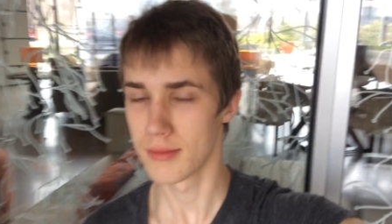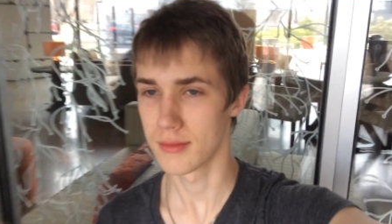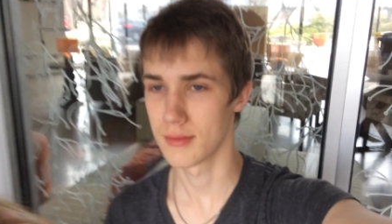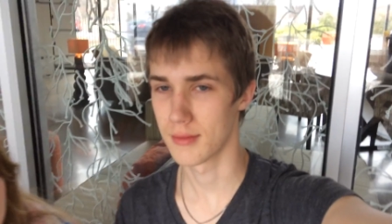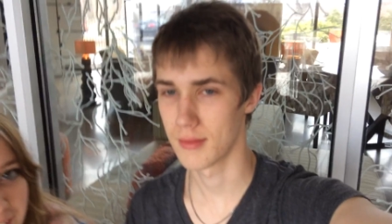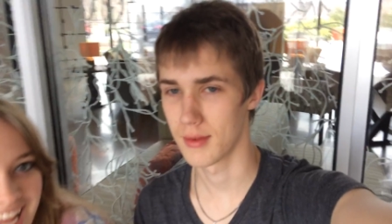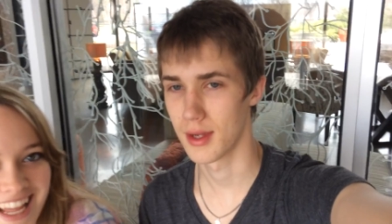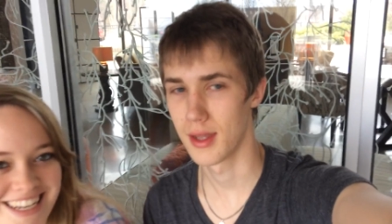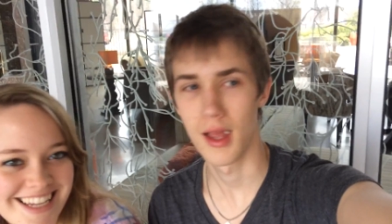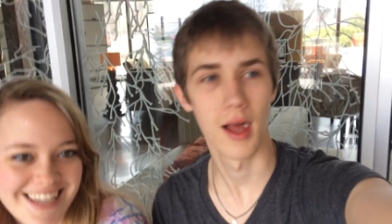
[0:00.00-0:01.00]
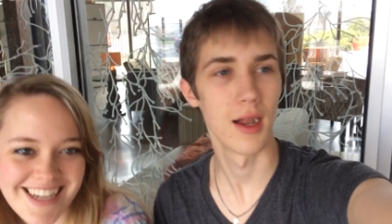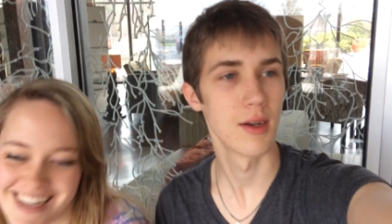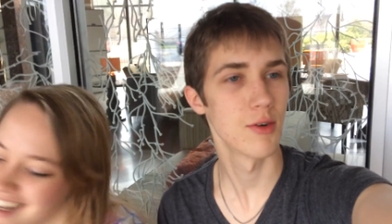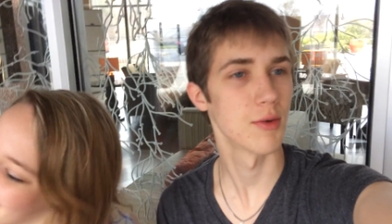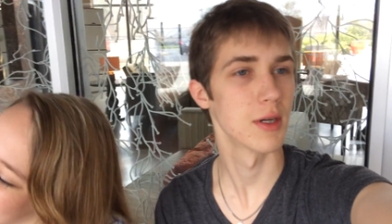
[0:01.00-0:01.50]
close to your head.
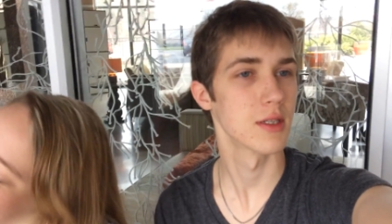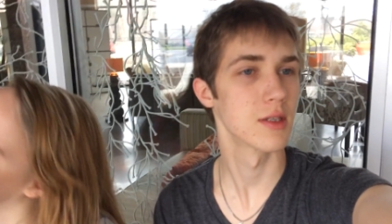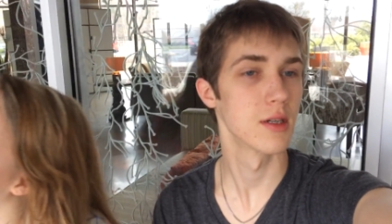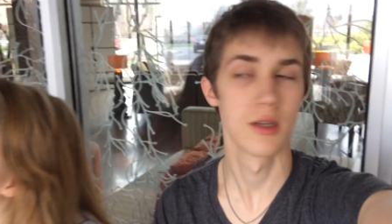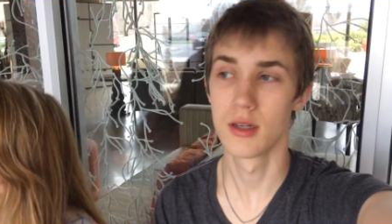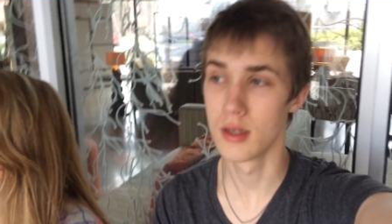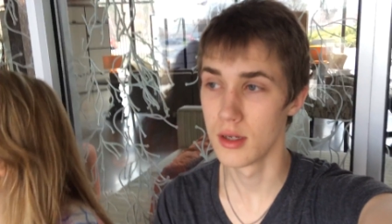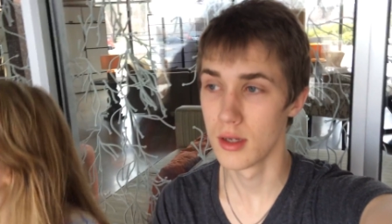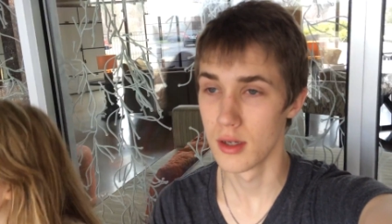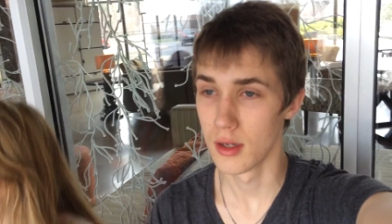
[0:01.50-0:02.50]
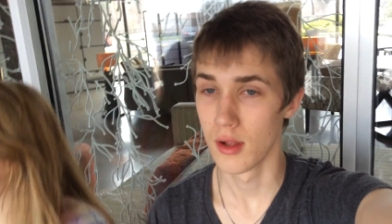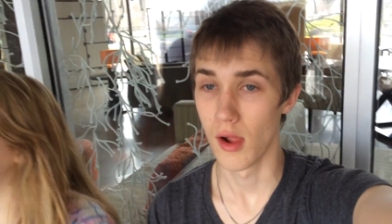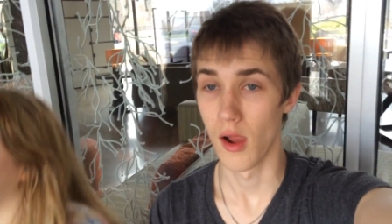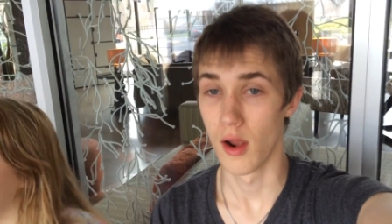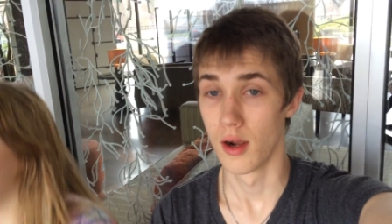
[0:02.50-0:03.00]
I know it was.
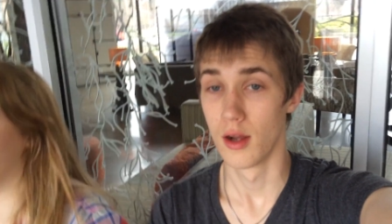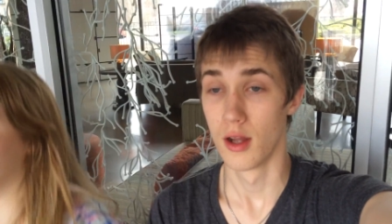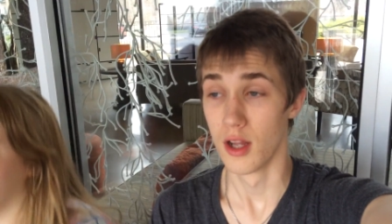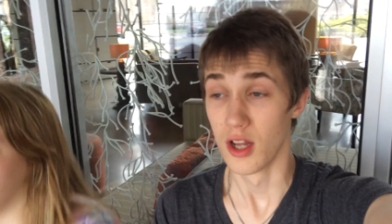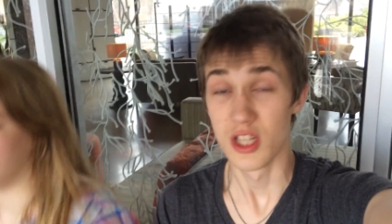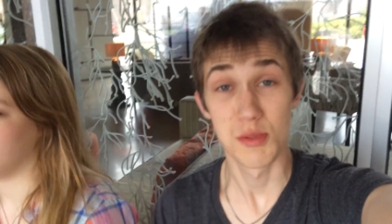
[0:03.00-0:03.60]
Be patient.